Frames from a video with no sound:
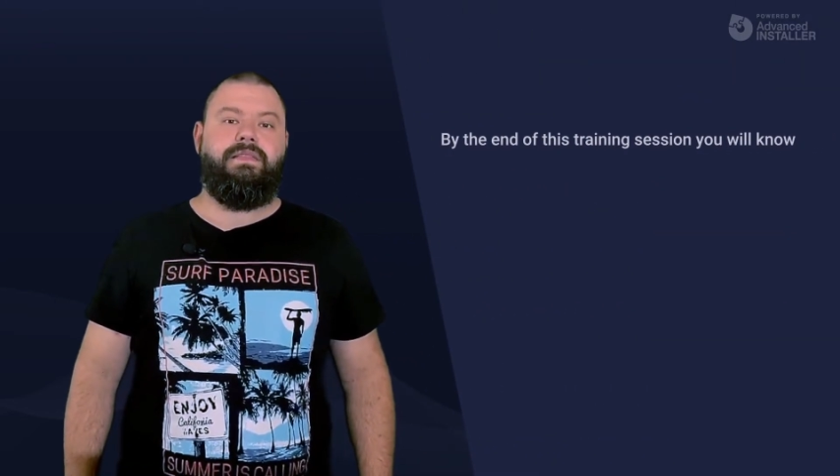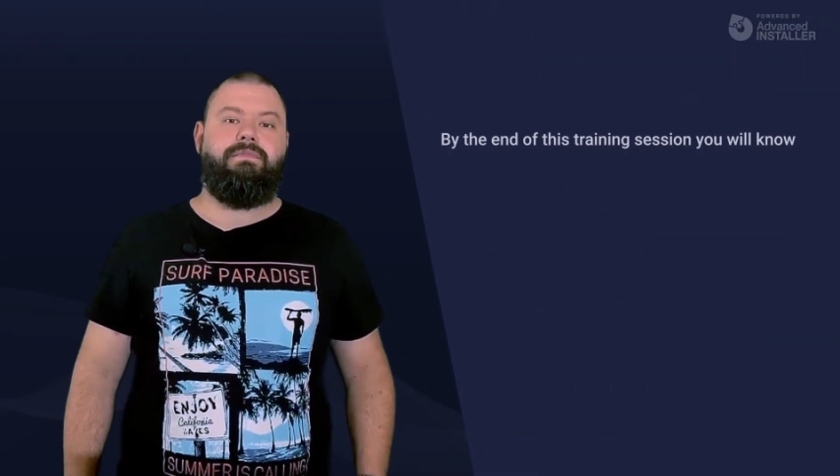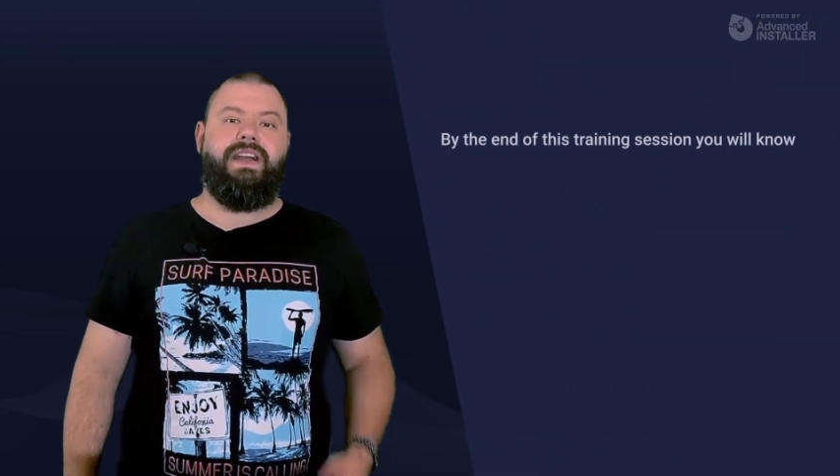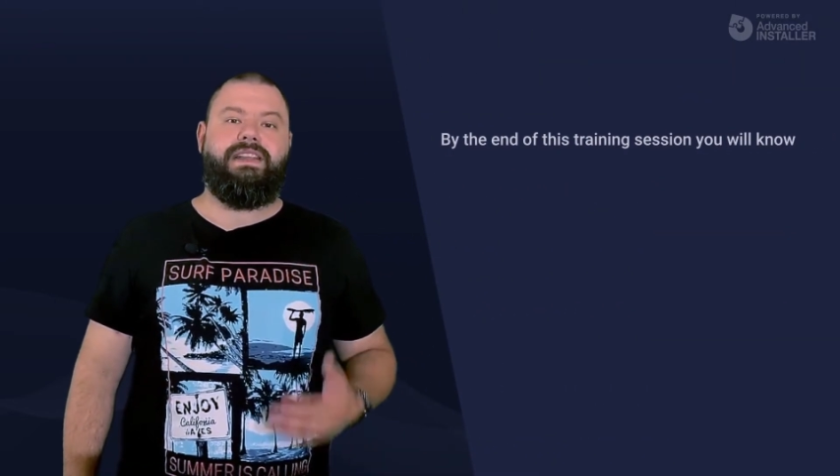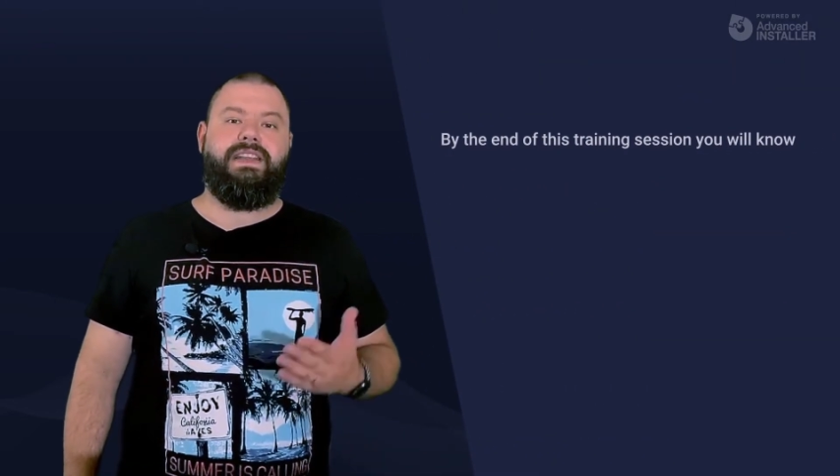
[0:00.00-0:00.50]

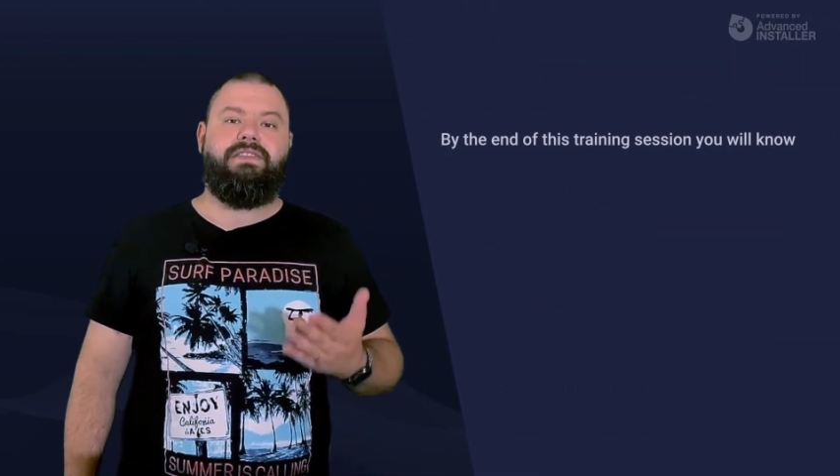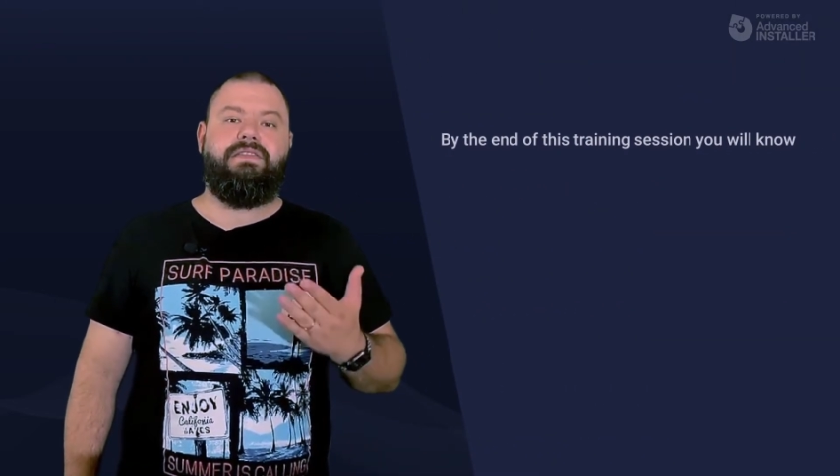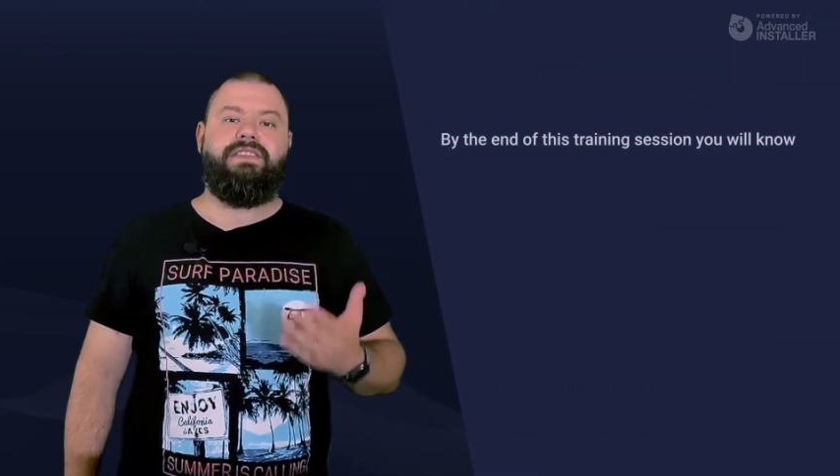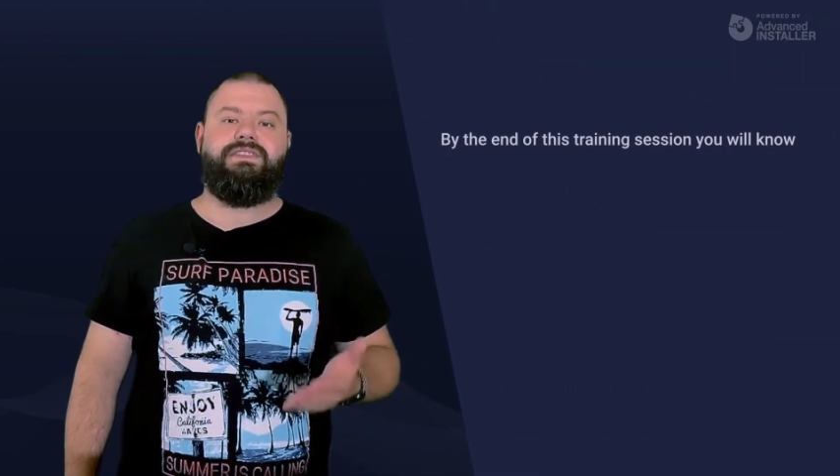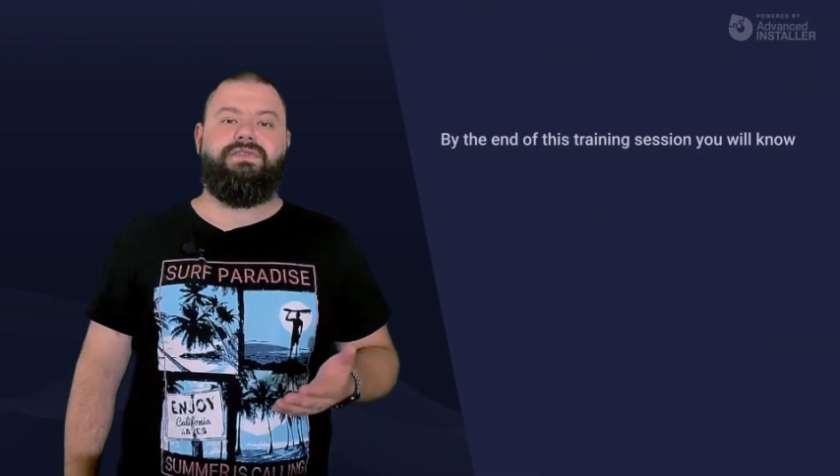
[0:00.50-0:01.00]
By the end
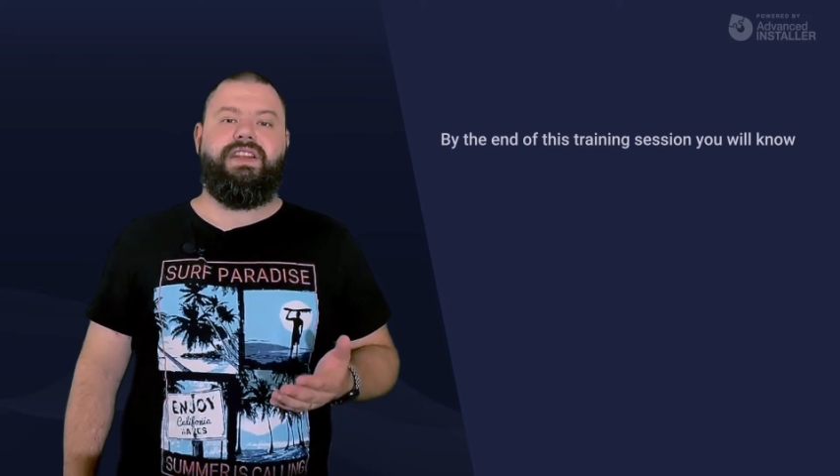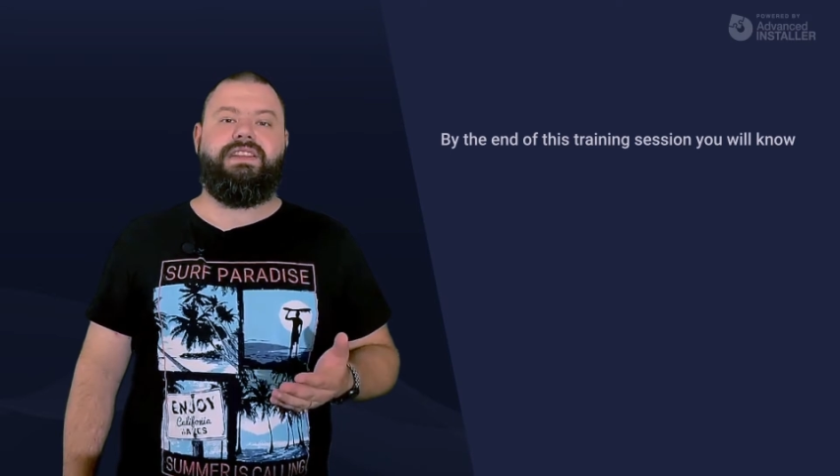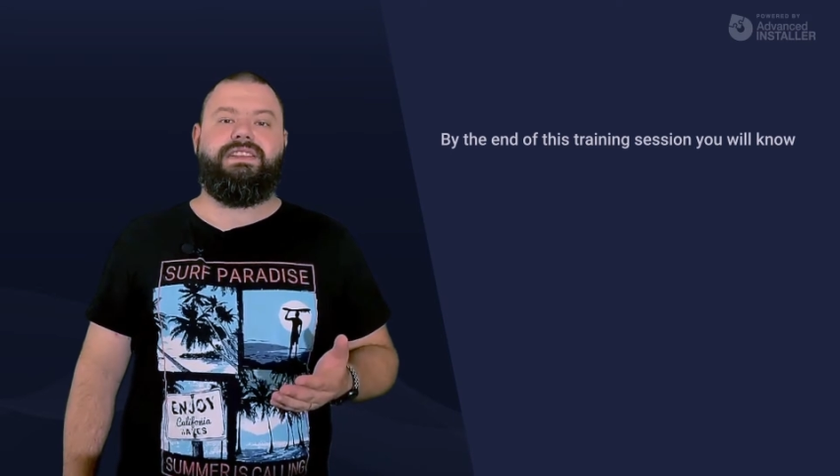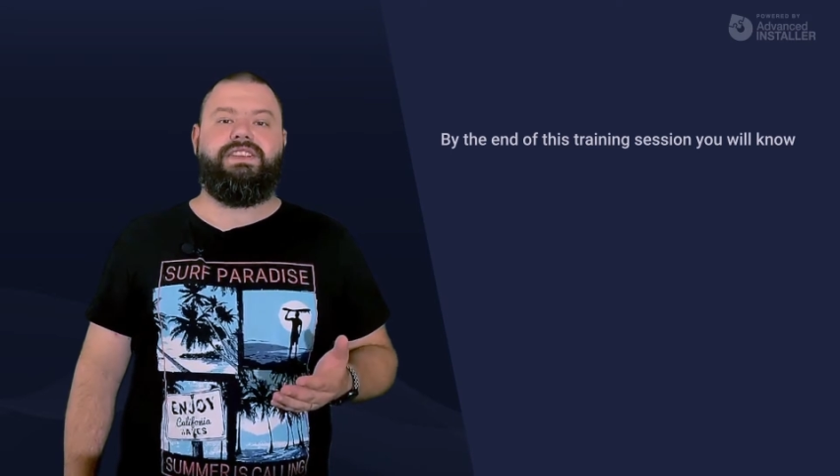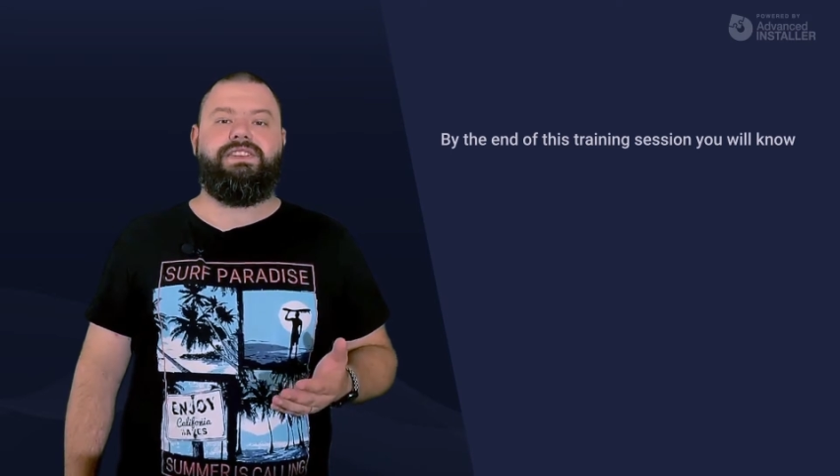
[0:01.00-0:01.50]
of this
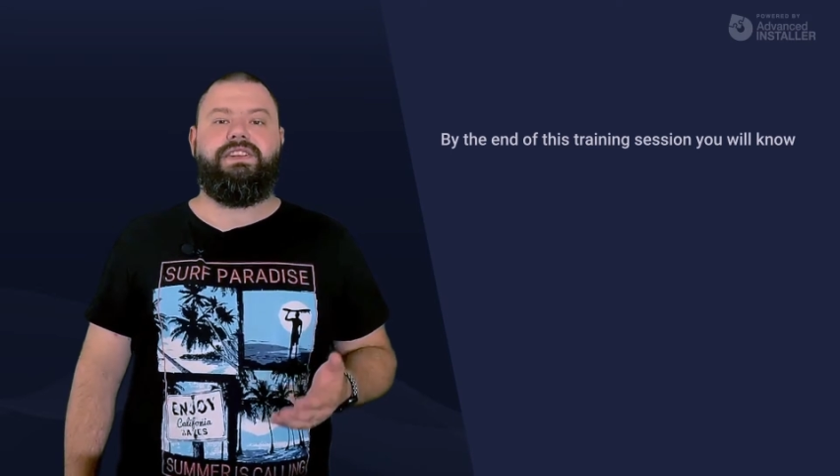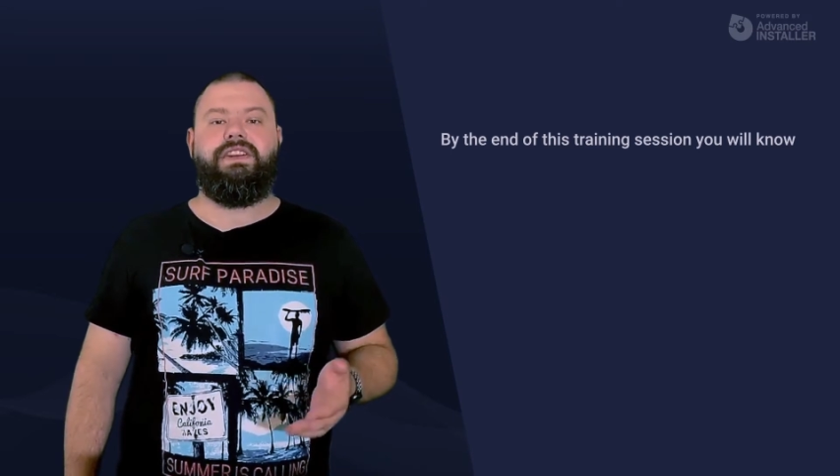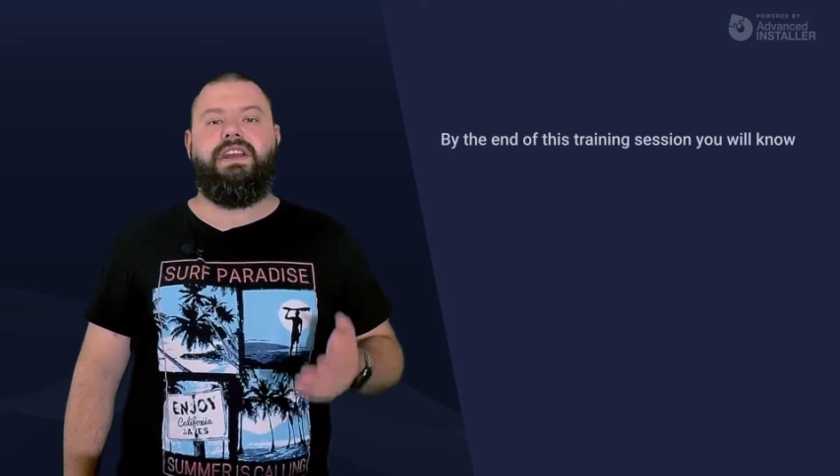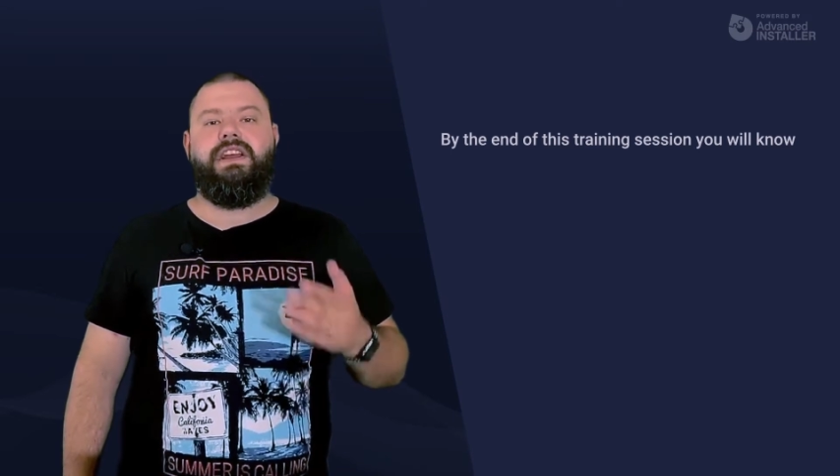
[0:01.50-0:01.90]
training session,